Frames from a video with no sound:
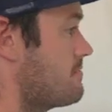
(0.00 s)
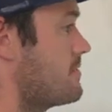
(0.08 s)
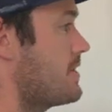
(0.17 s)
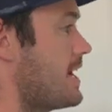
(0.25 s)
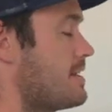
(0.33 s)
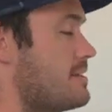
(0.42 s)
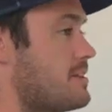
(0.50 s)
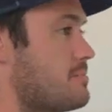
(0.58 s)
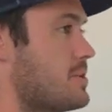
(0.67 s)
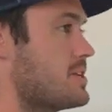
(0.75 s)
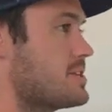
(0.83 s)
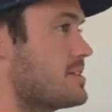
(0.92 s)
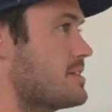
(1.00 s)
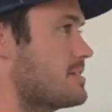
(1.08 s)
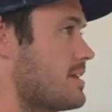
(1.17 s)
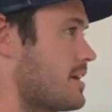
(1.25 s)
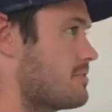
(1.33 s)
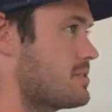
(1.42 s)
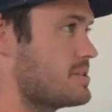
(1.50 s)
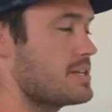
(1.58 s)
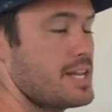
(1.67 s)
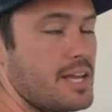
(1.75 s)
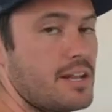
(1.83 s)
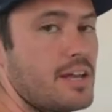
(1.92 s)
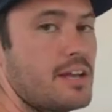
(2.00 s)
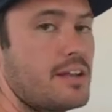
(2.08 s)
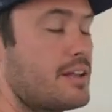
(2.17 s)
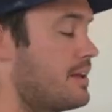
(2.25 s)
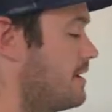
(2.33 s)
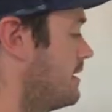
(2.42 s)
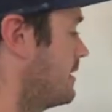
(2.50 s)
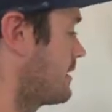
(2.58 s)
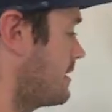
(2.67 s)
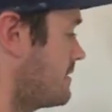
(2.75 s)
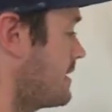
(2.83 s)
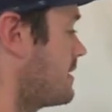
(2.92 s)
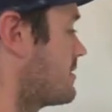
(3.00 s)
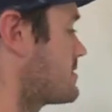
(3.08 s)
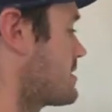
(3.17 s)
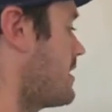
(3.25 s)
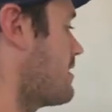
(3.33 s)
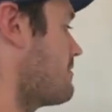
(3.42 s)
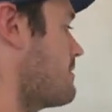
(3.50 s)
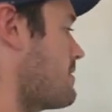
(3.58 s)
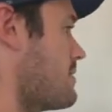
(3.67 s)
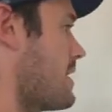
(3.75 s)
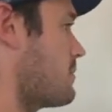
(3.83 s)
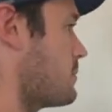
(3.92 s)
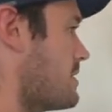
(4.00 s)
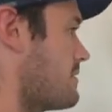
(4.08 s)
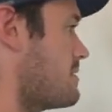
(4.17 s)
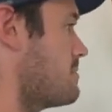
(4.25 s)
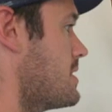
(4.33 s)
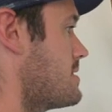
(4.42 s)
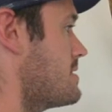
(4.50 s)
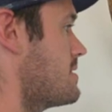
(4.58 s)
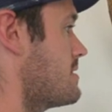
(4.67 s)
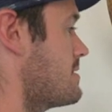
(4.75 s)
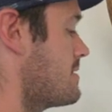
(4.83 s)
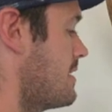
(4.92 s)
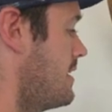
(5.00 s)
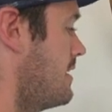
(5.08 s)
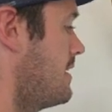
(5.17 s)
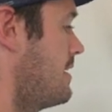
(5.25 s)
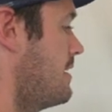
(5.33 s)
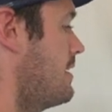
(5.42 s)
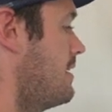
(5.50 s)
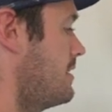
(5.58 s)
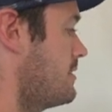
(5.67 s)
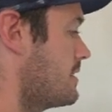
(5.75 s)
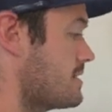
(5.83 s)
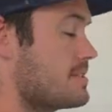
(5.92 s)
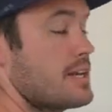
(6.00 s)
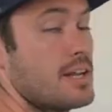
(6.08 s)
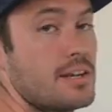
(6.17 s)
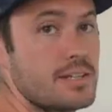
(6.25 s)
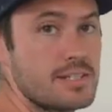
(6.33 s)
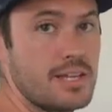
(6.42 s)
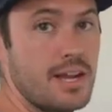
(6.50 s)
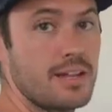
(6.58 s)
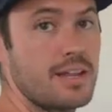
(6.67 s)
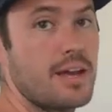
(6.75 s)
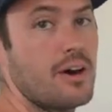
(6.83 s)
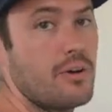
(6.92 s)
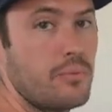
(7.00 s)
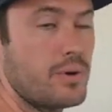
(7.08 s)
if you had the dimensions, like if it was a deadhead, cut the antlers off. If you had width dimensions, you could set it exactly how it